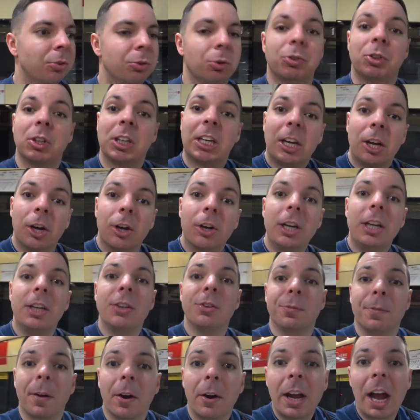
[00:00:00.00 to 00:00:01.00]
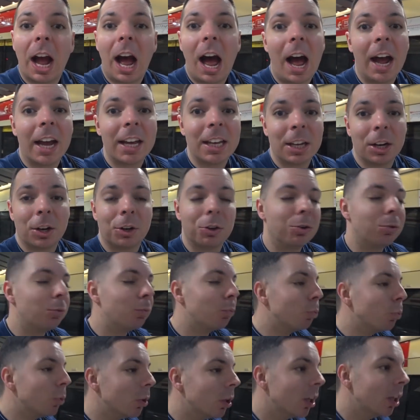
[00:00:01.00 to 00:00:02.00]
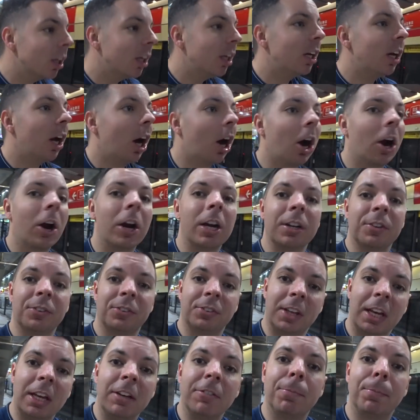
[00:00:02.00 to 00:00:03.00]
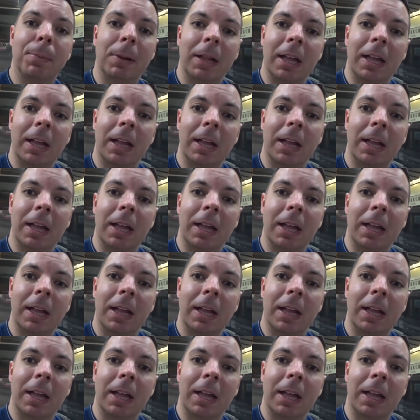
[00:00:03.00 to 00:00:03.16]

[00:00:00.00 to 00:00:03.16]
So security is very high here. You really are in a safe